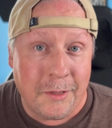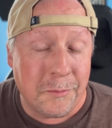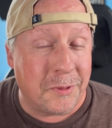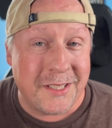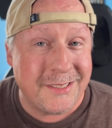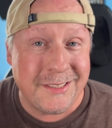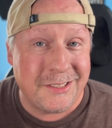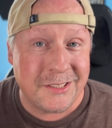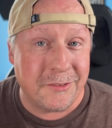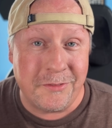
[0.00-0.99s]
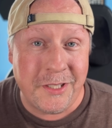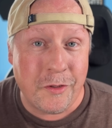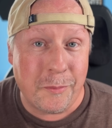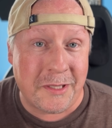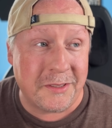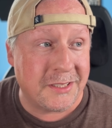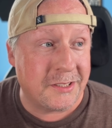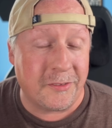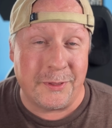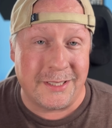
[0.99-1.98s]
but this is just a video about this
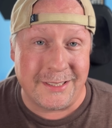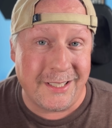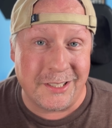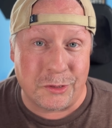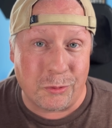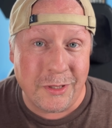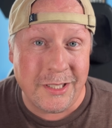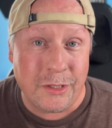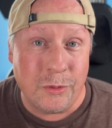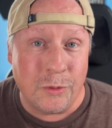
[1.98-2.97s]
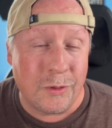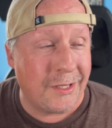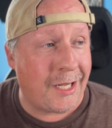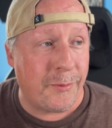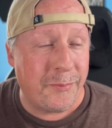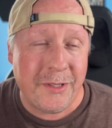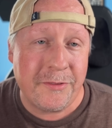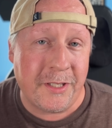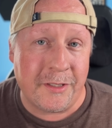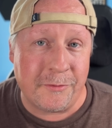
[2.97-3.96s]
stuff because I think it's really cool. I'm a big
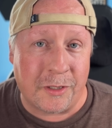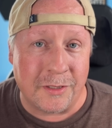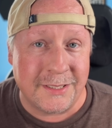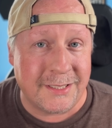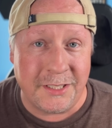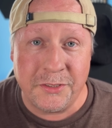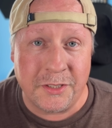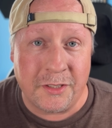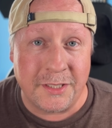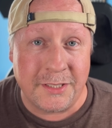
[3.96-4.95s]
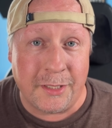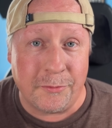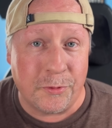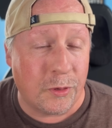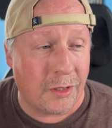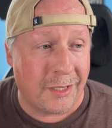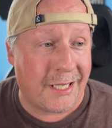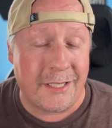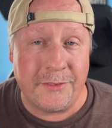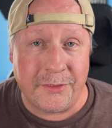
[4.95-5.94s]
fan of Artlist. I use it all the time for a
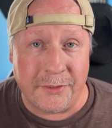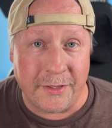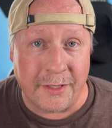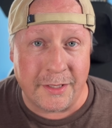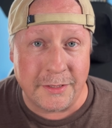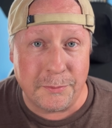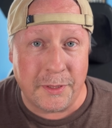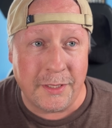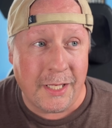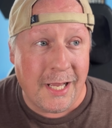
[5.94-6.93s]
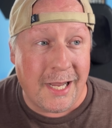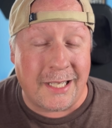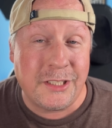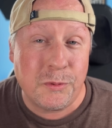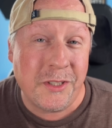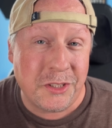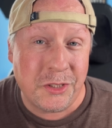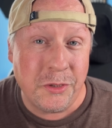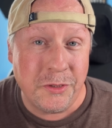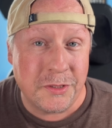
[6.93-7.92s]
lot of different things, but I just want to
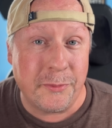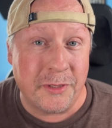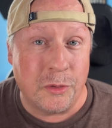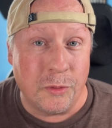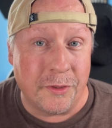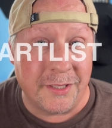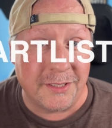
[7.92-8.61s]
show you some of the cool things